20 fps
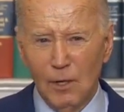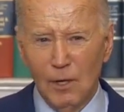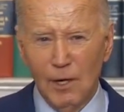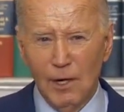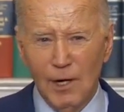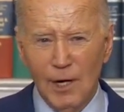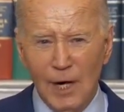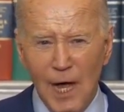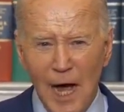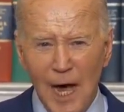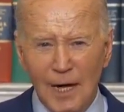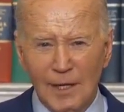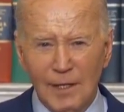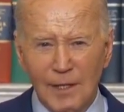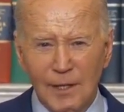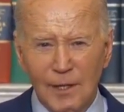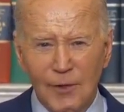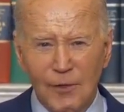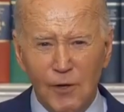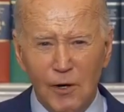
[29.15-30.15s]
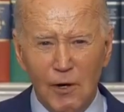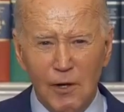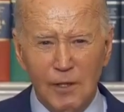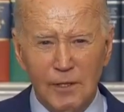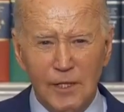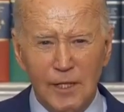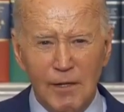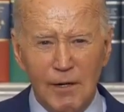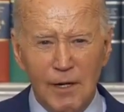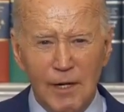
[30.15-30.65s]
are not an
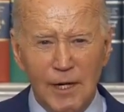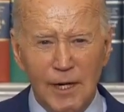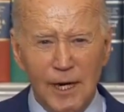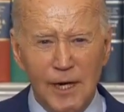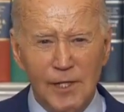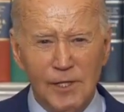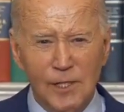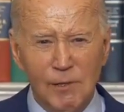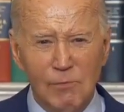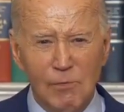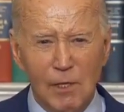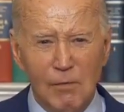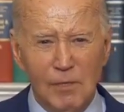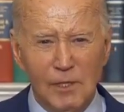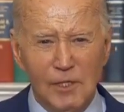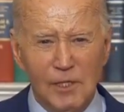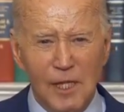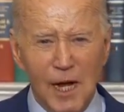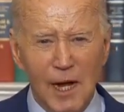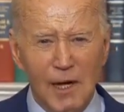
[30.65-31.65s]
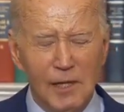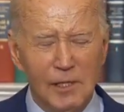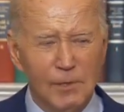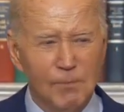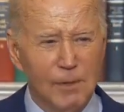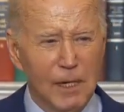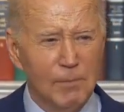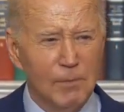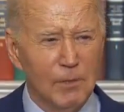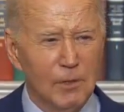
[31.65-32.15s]
authoritarian nation where we silence
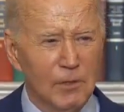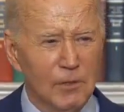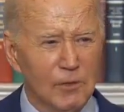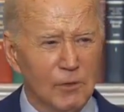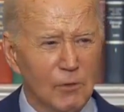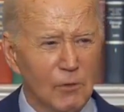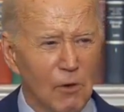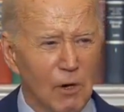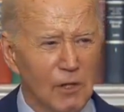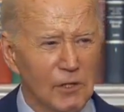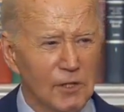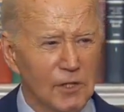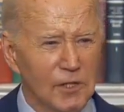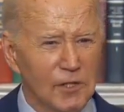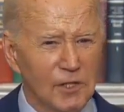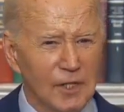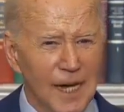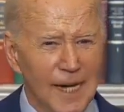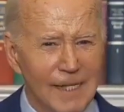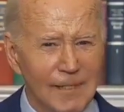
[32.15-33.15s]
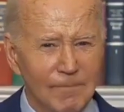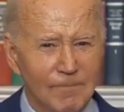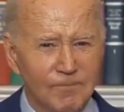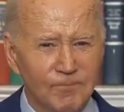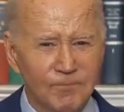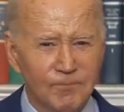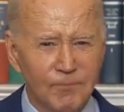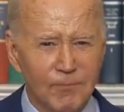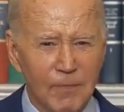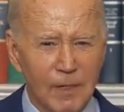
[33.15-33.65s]
people or squash dissent.
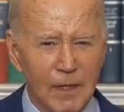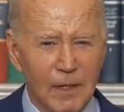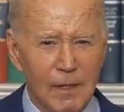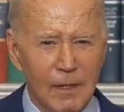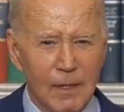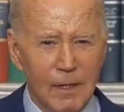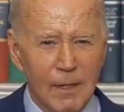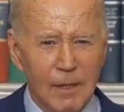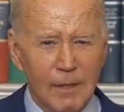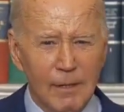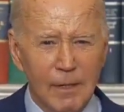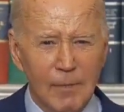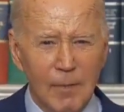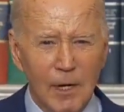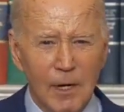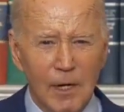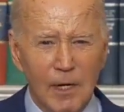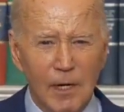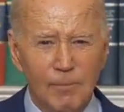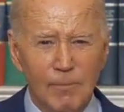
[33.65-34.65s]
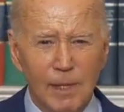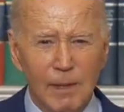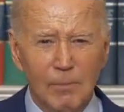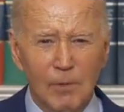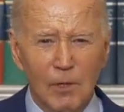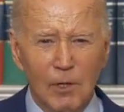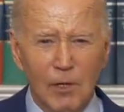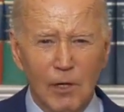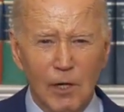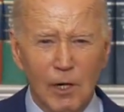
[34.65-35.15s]
The American
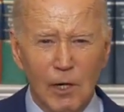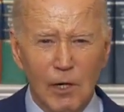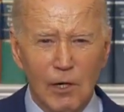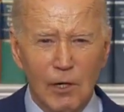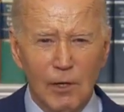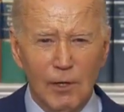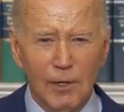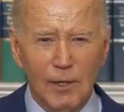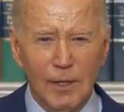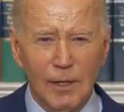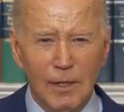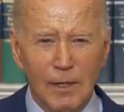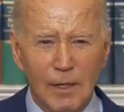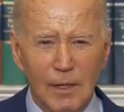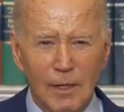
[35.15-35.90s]
people are heard.